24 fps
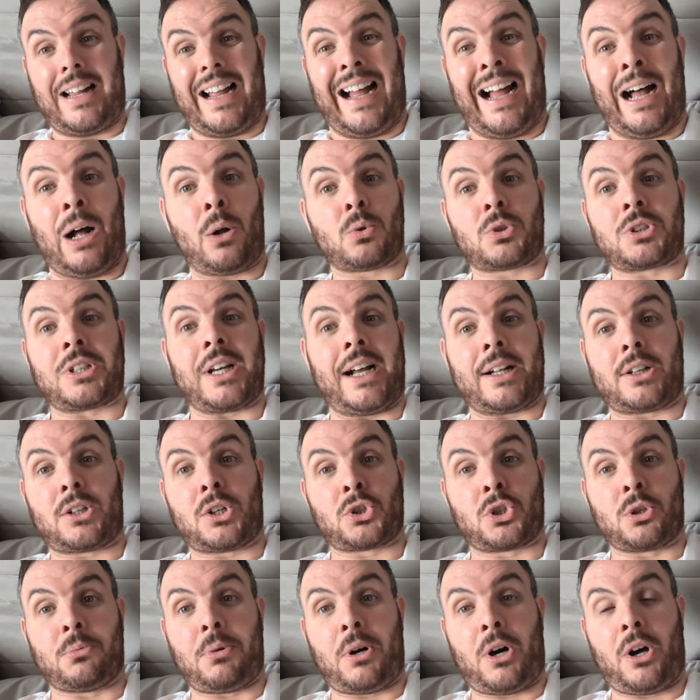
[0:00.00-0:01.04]
Outside the
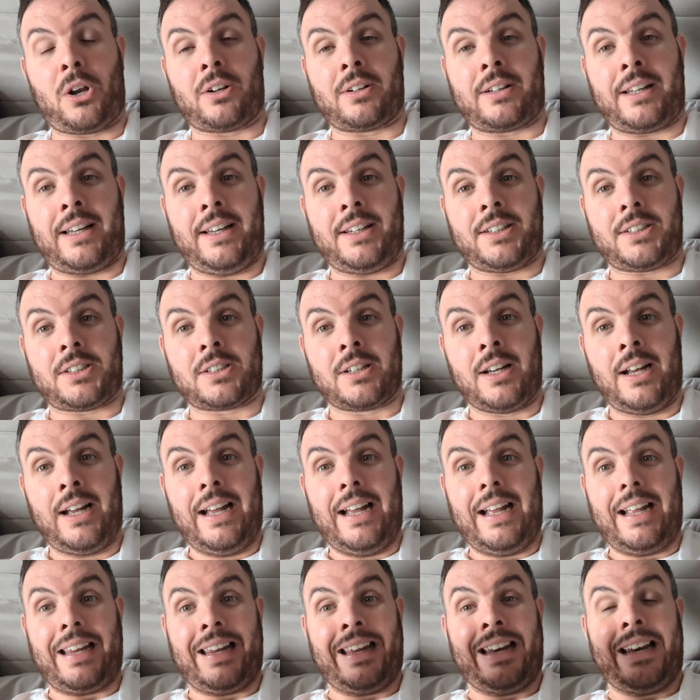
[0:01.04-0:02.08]
summer holidays,
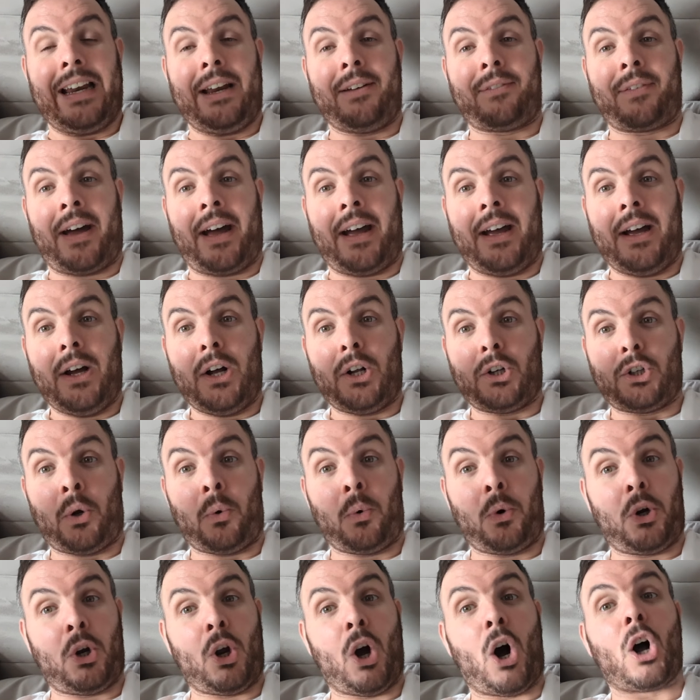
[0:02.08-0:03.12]
you're either
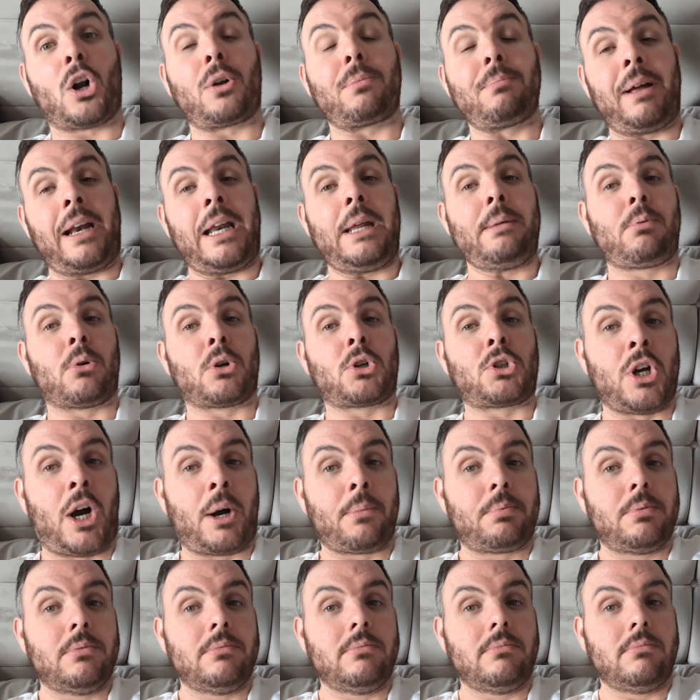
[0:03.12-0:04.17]
doing the odd minibus
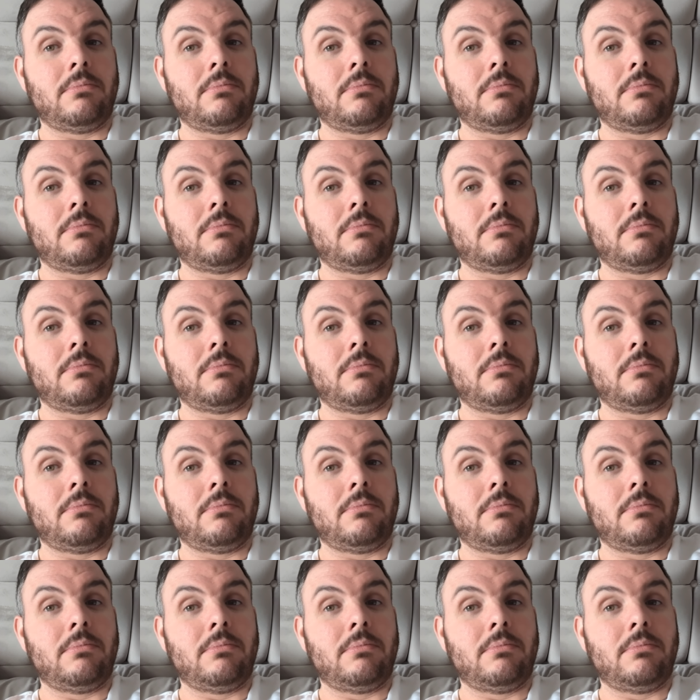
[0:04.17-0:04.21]
job,